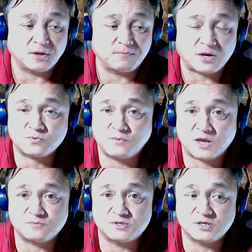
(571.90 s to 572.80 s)
password
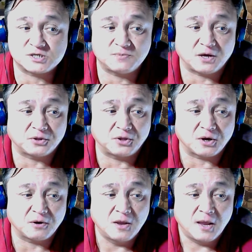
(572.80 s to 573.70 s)
management system out
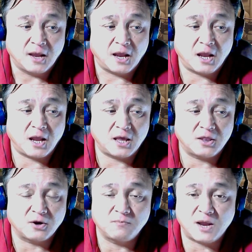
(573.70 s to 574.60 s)
there.
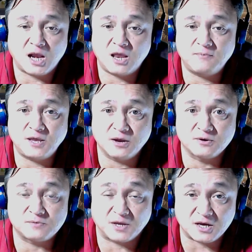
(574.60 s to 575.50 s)
And there are many
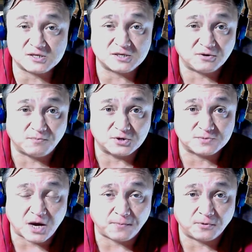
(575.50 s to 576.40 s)
years, because of they're
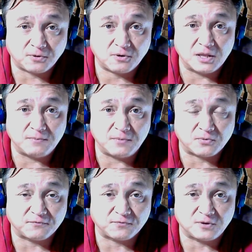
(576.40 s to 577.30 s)
most popular, and they've been
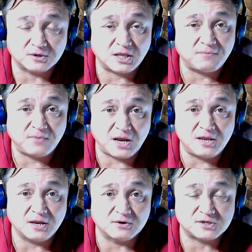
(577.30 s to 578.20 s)
around for a long time, they have
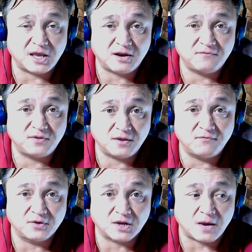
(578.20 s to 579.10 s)
many years ahead of
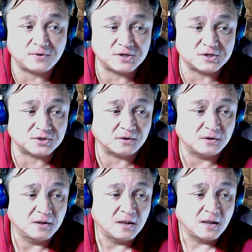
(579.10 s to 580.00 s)
the competition.
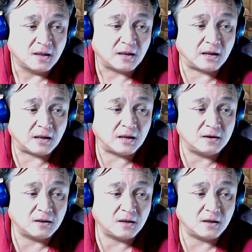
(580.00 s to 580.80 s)
And